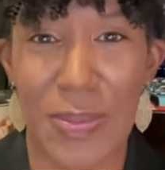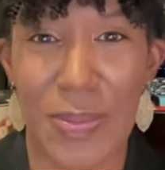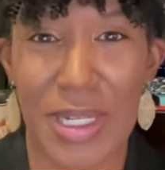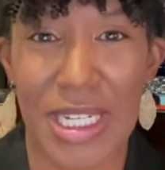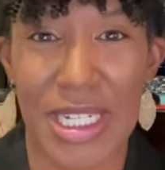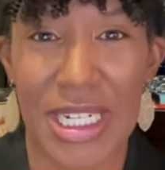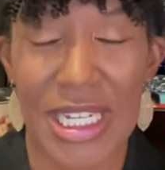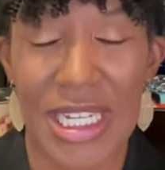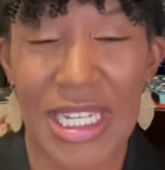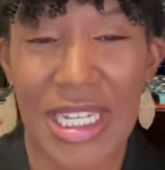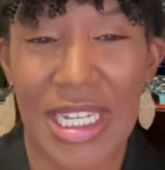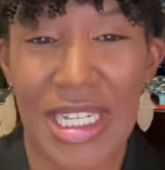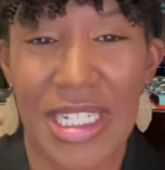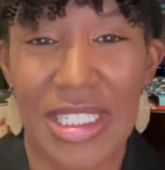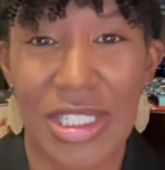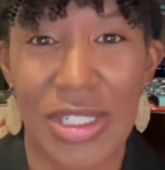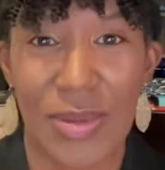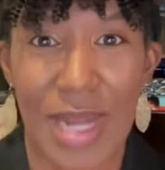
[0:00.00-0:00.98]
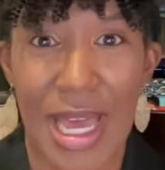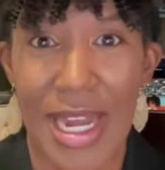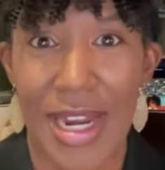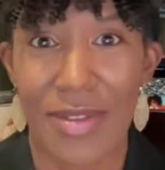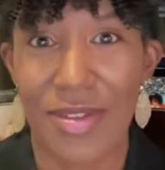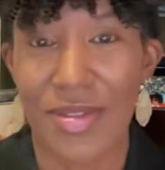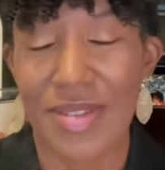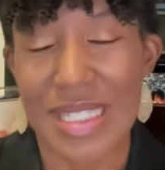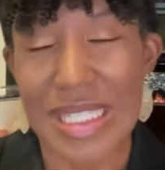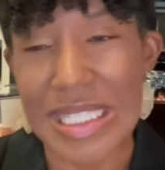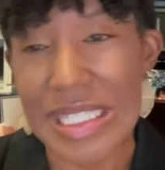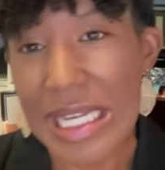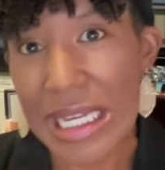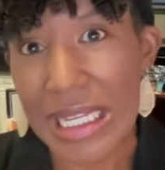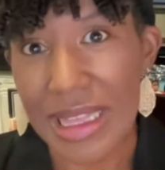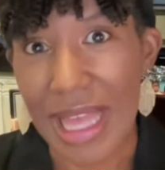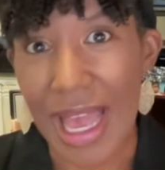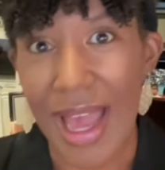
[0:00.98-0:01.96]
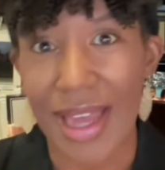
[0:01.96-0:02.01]
But to not have even
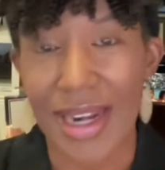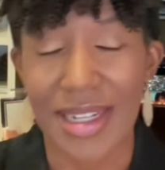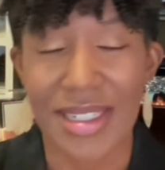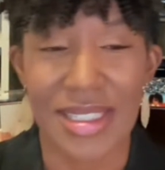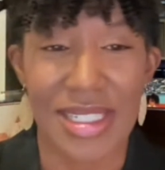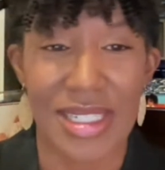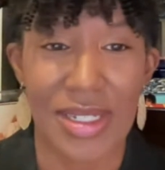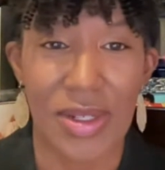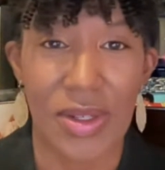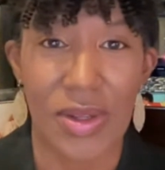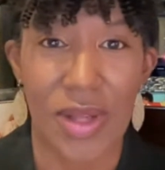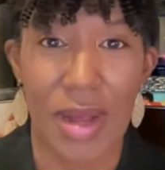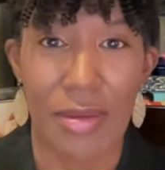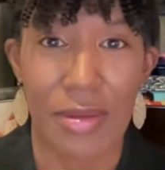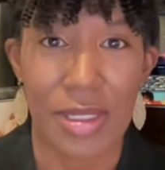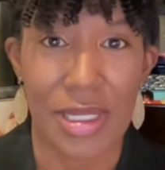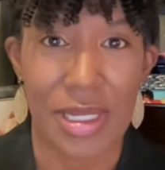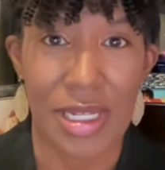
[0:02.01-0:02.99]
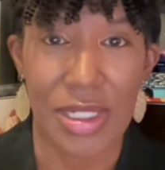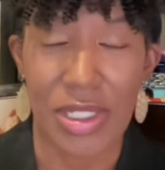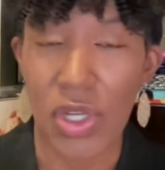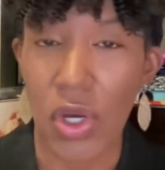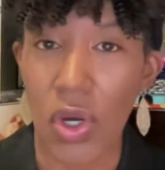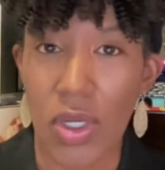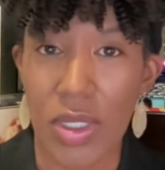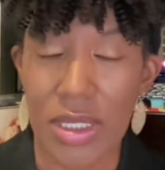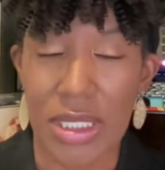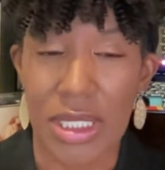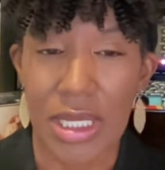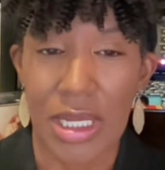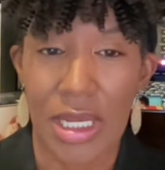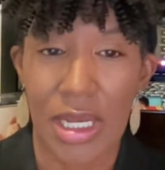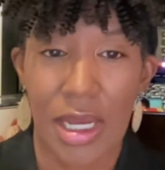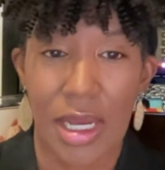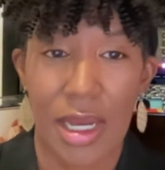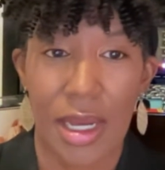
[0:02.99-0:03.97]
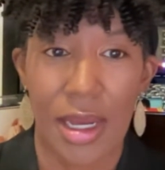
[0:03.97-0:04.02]
seen that until I was an adult,
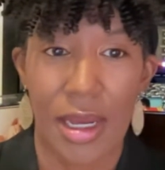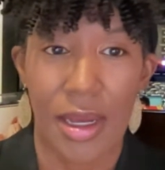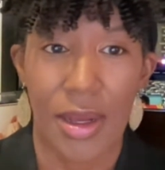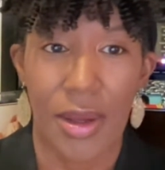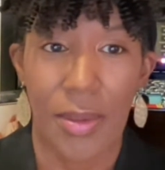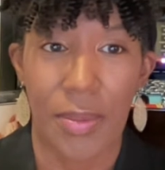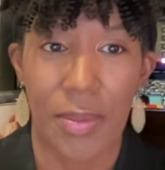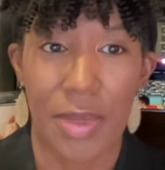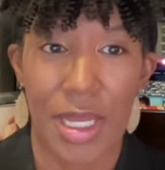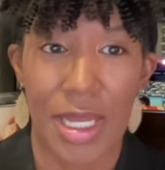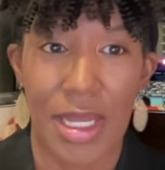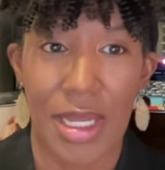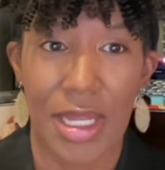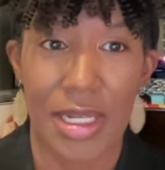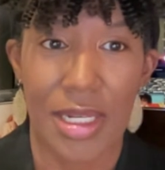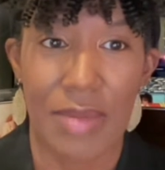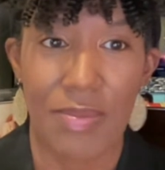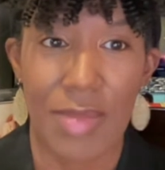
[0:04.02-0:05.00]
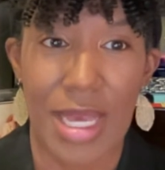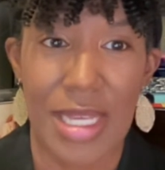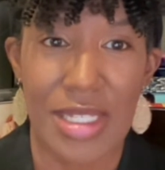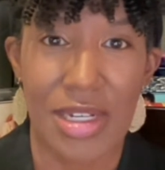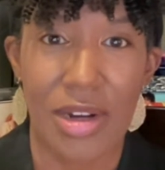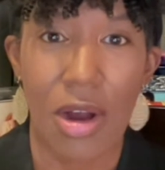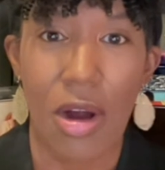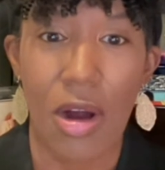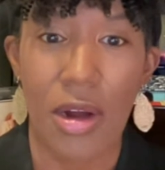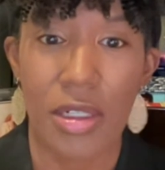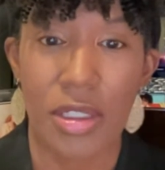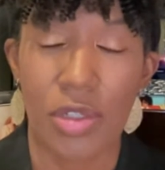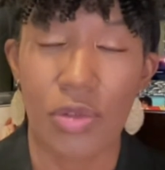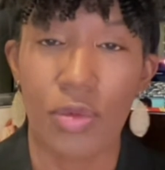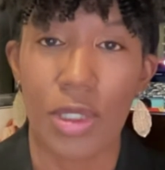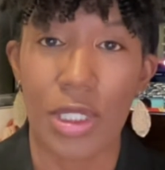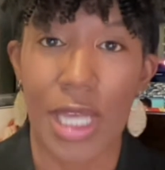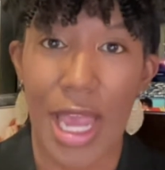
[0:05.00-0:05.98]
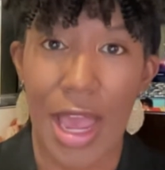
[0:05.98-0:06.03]
it makes it hard to
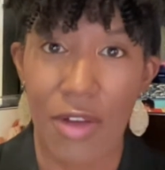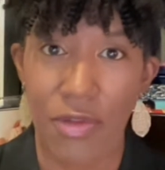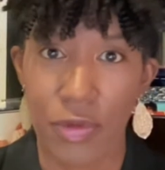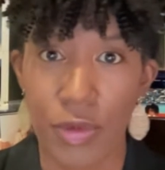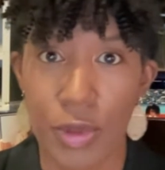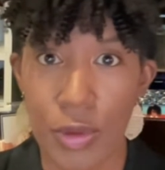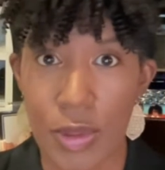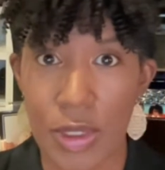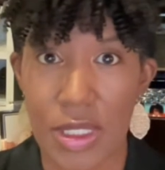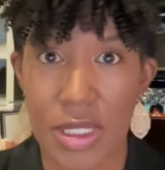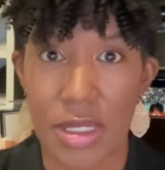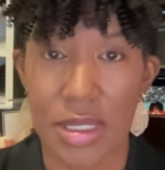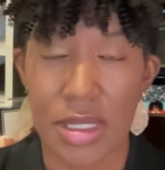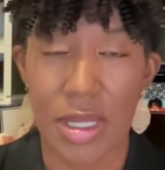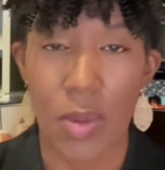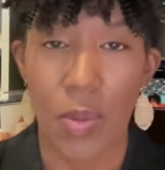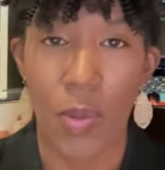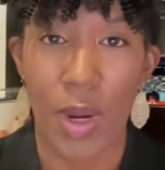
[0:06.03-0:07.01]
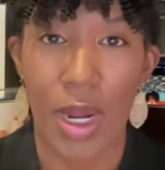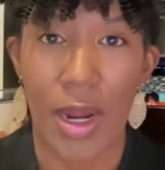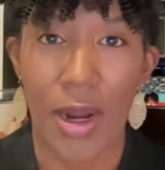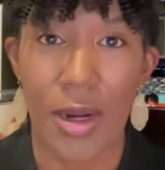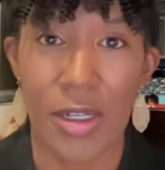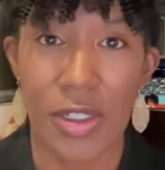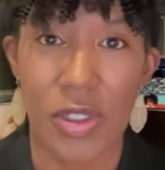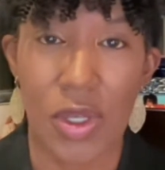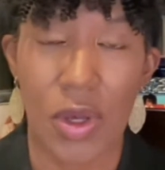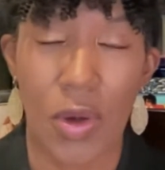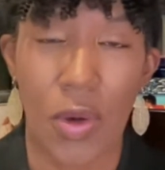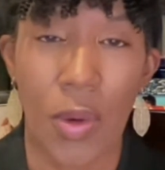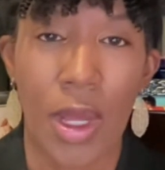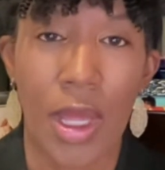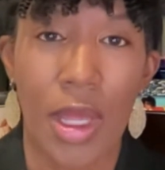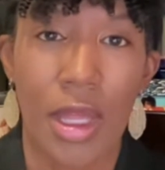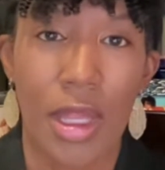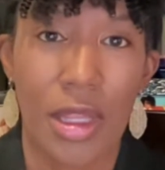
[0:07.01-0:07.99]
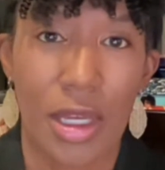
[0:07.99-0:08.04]
really have roots somewhere. So
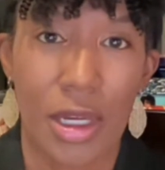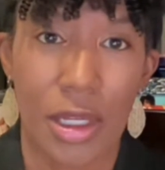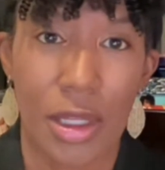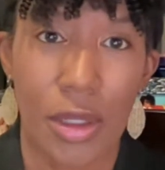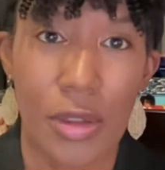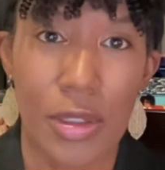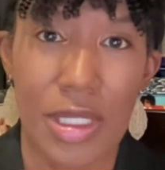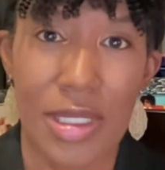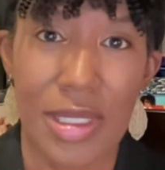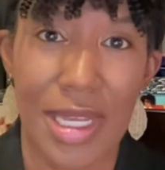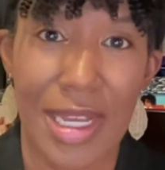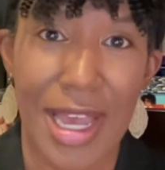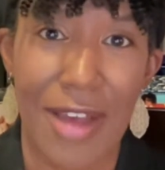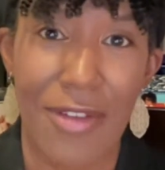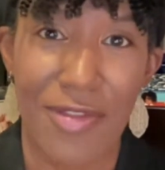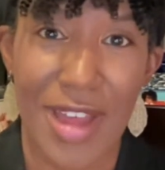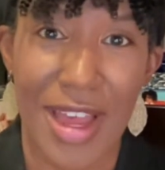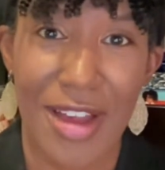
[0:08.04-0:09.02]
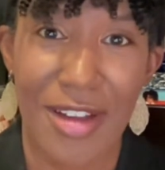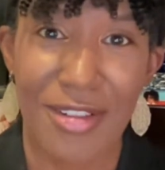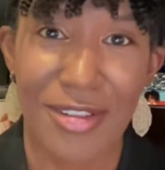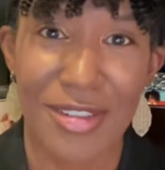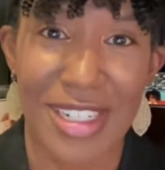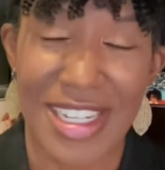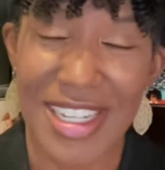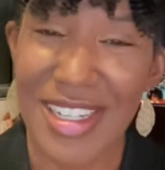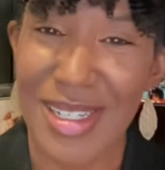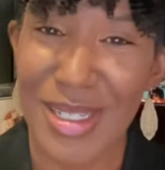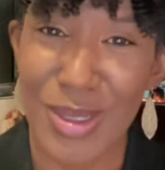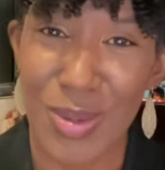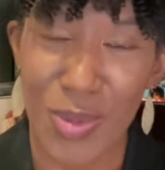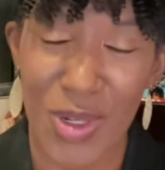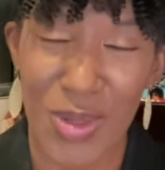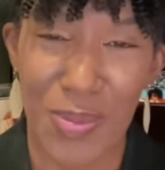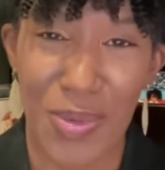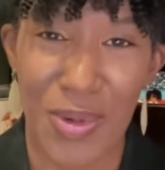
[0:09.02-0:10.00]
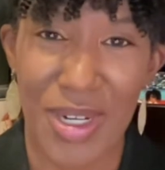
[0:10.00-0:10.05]
the closest thing I found is
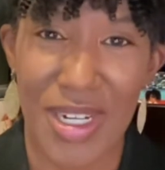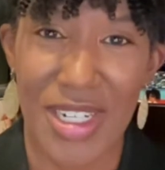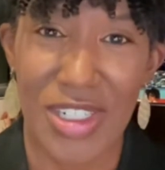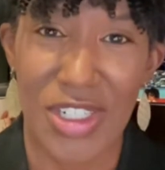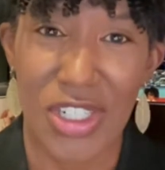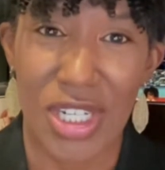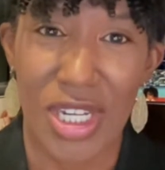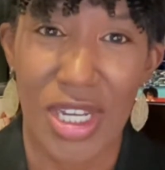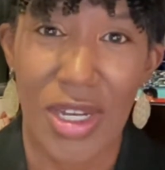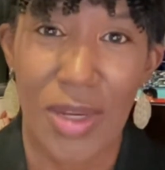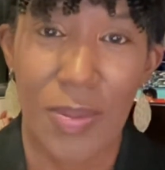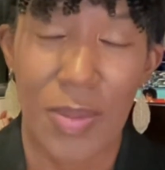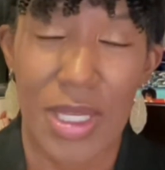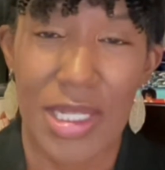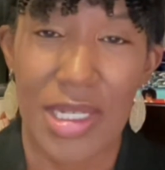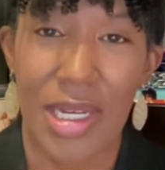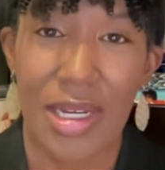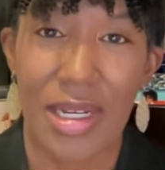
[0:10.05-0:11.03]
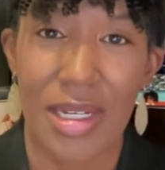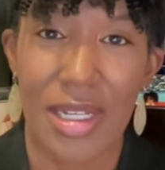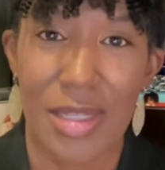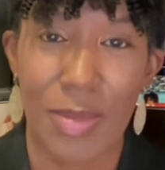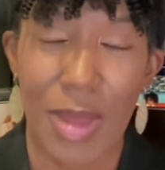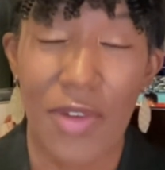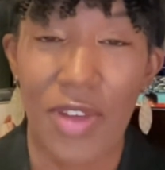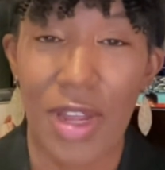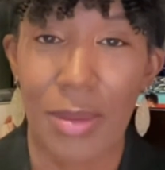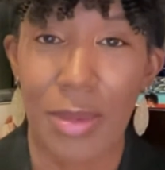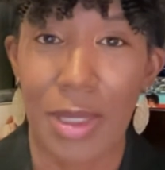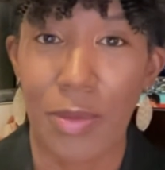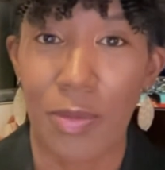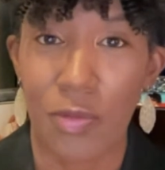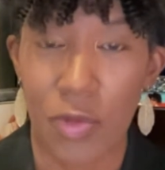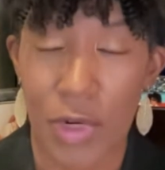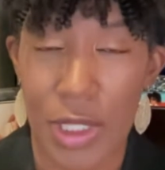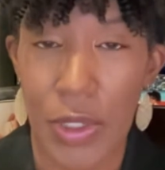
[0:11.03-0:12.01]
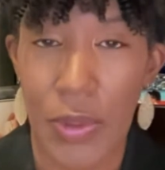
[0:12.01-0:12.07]
Woodbridge, because my family
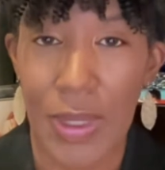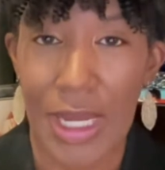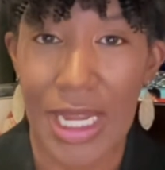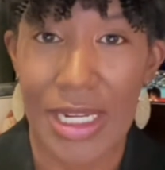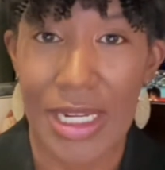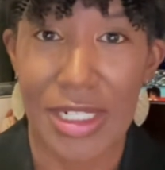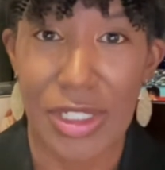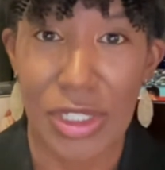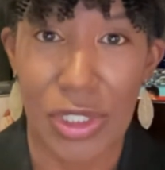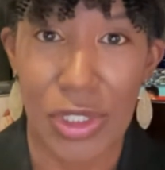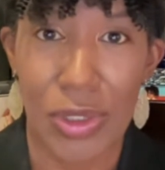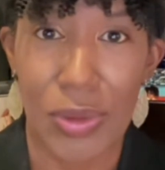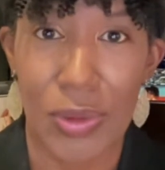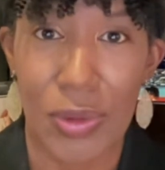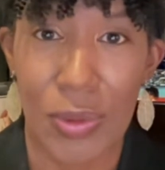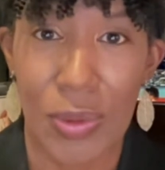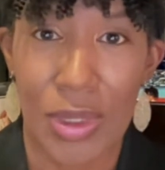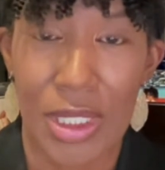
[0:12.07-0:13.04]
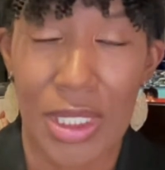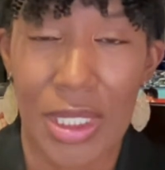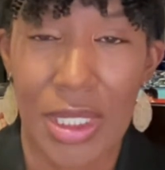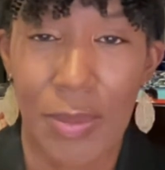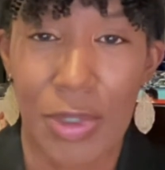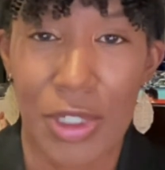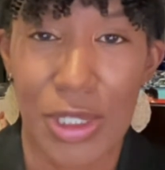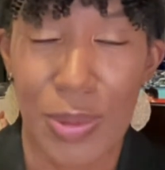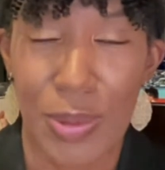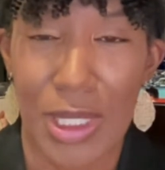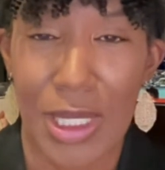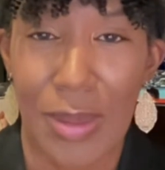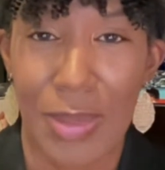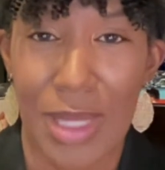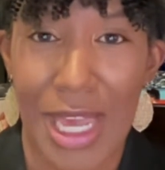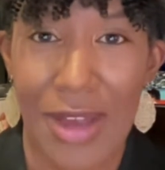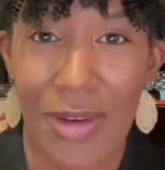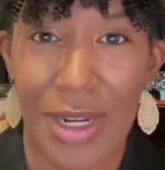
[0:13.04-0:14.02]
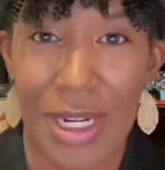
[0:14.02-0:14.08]
relocated to Prince William
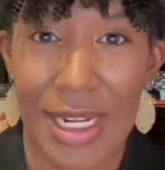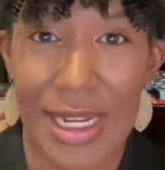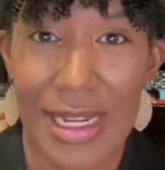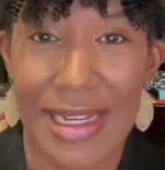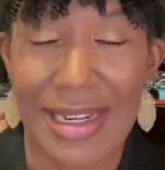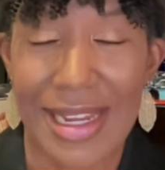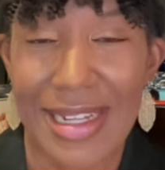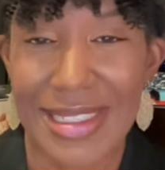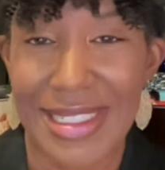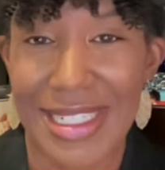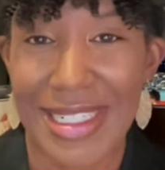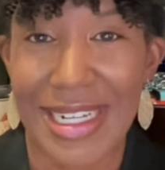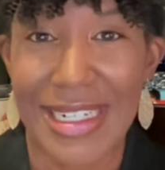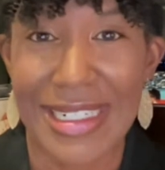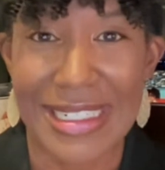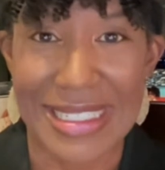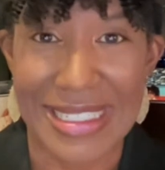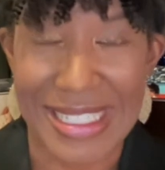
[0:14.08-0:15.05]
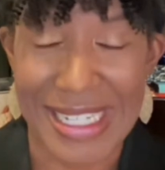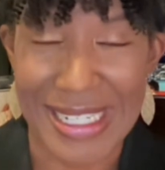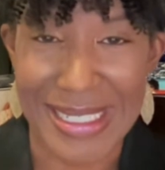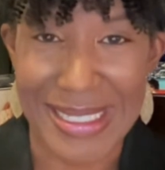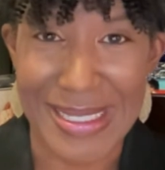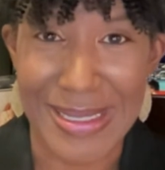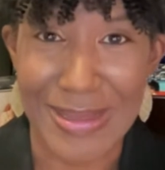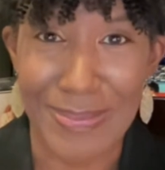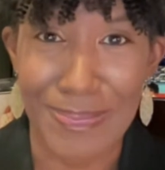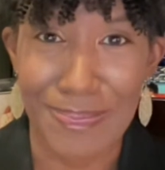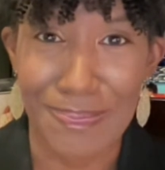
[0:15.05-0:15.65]
County in 1996.